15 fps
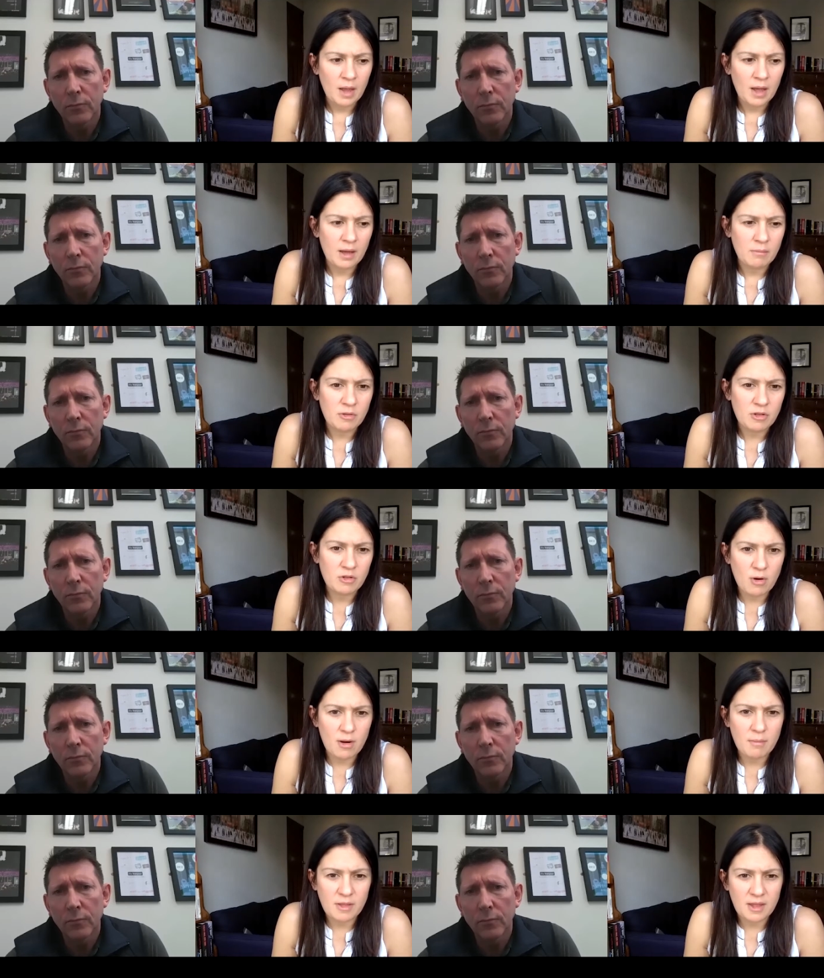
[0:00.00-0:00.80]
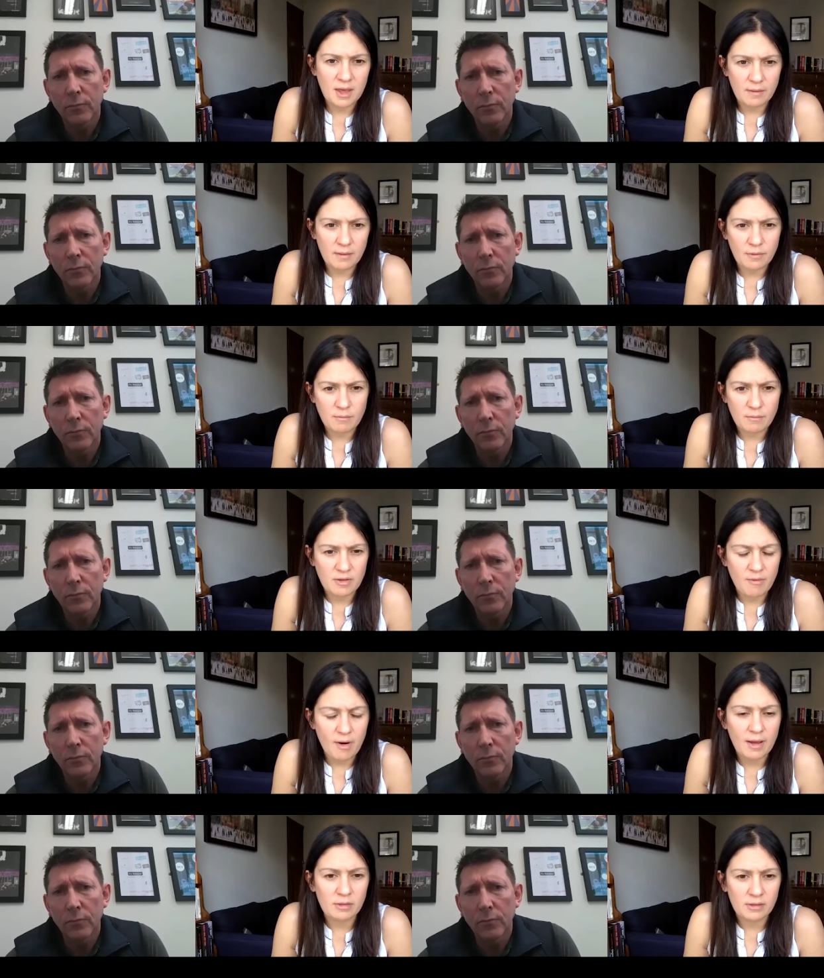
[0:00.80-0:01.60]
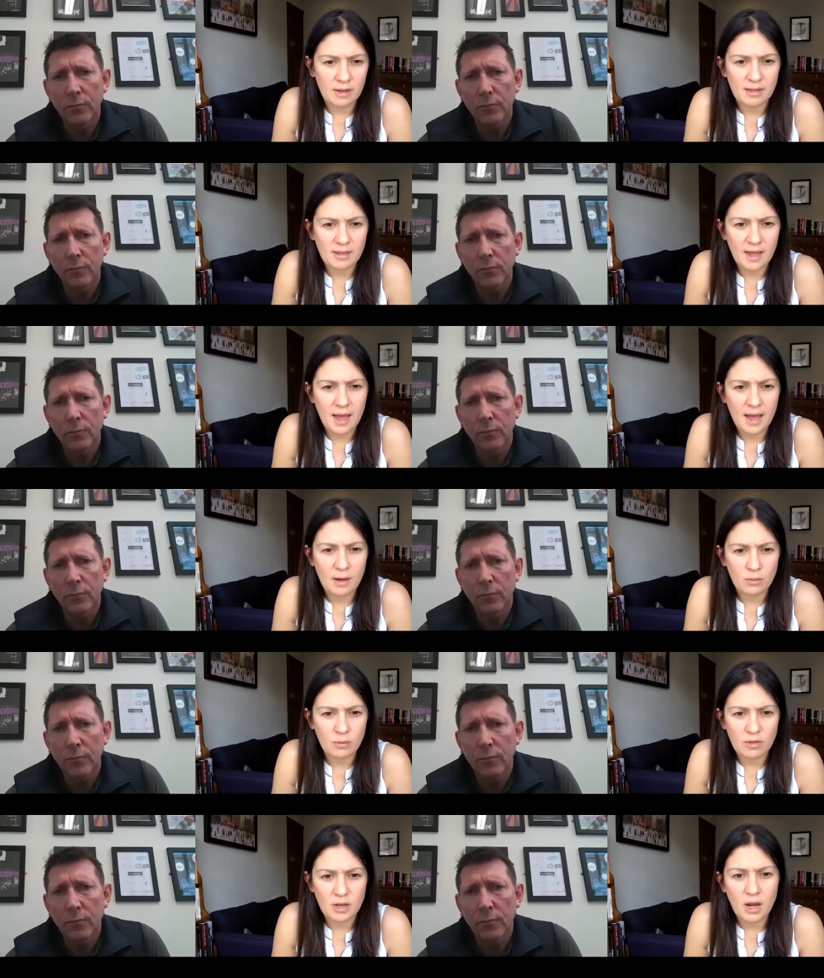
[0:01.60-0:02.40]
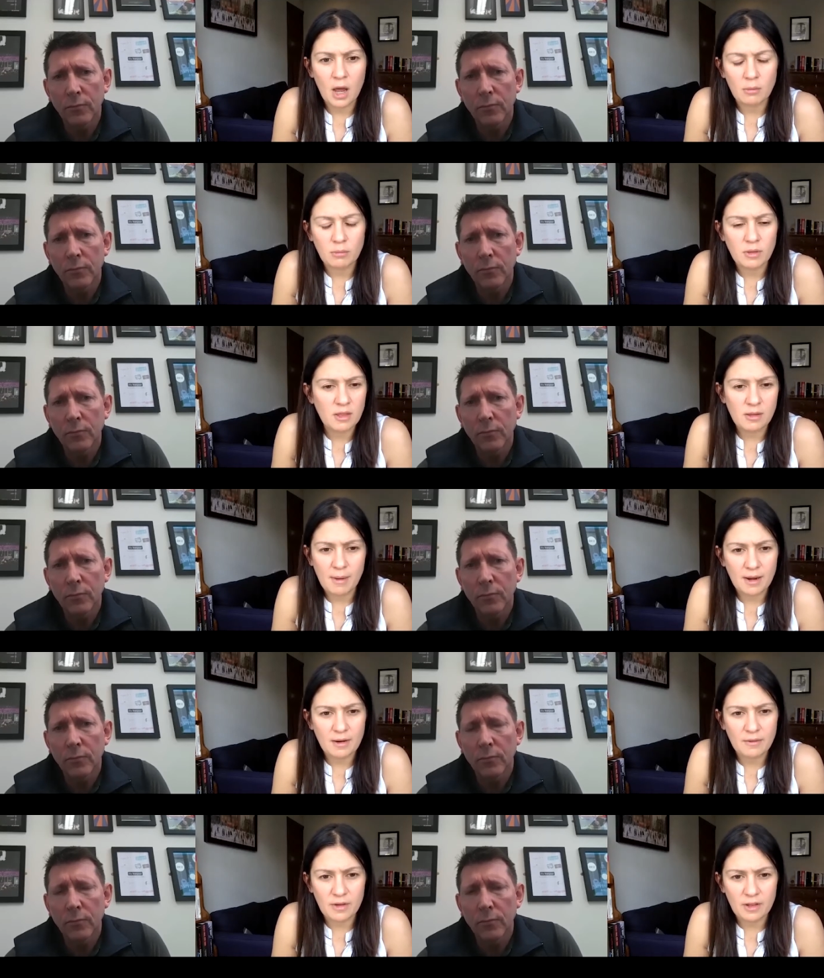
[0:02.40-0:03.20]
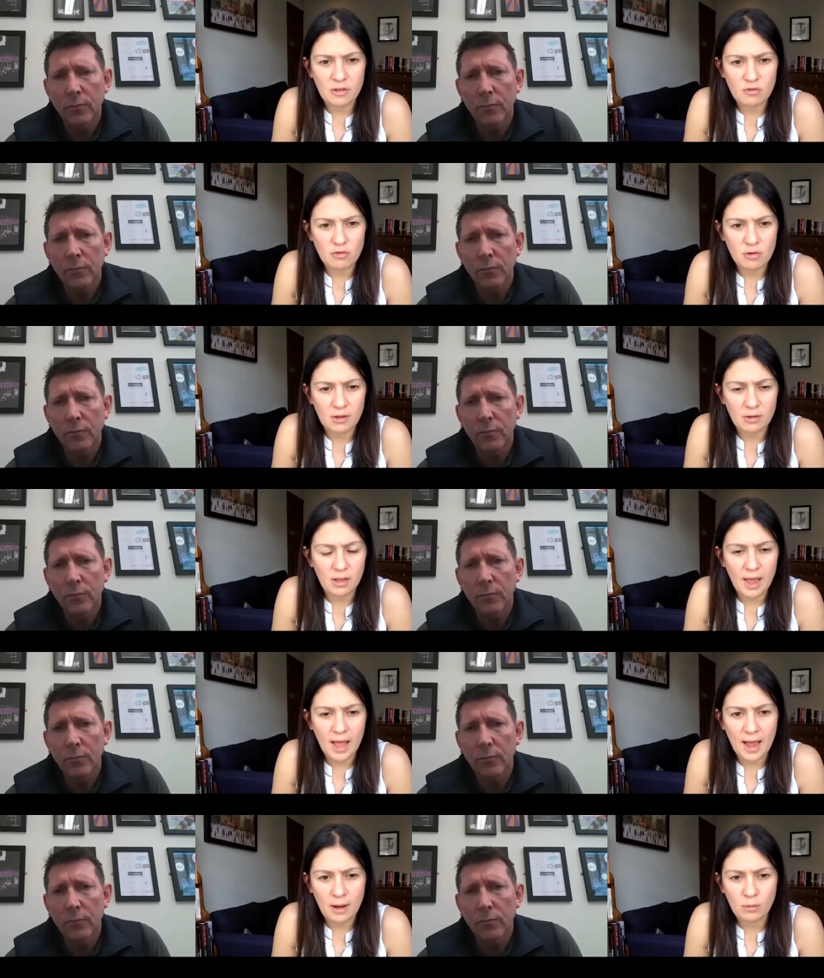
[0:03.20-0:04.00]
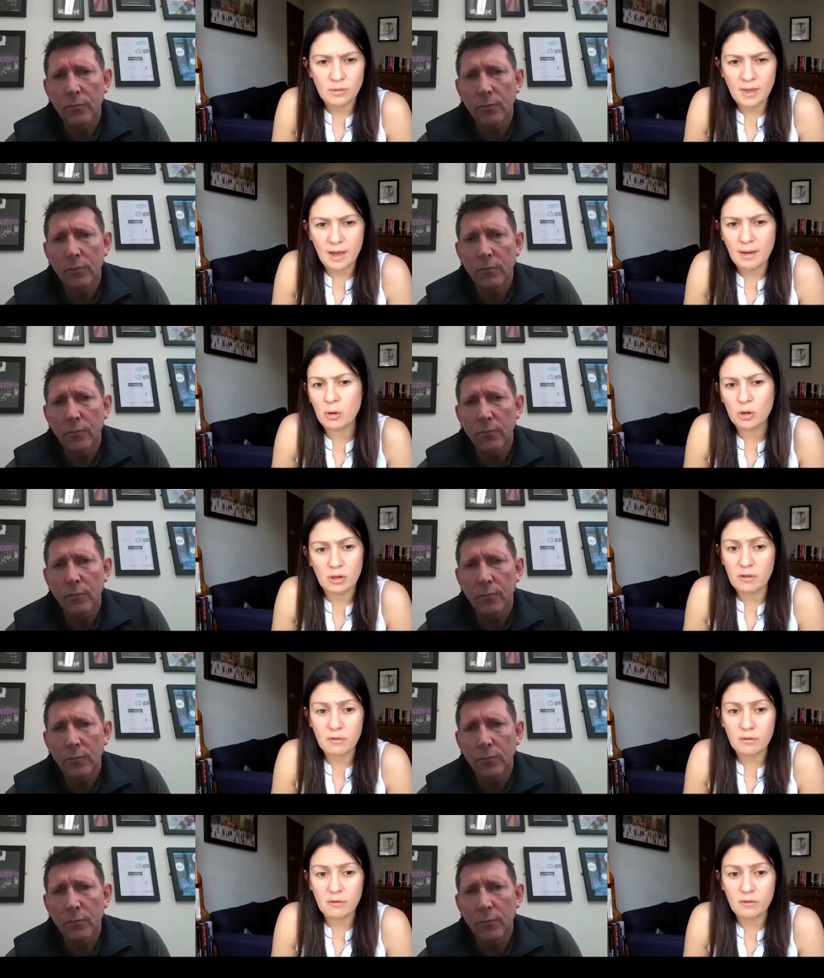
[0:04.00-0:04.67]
Speaker 1: um, stripped it from surrounding towns and hoped that the benefits trickle out. That model has